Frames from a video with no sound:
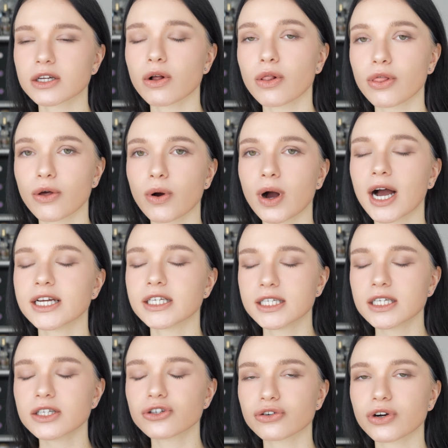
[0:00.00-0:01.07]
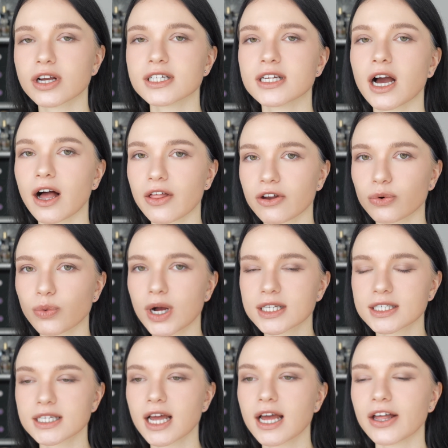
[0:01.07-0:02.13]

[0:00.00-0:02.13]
although I did try other ones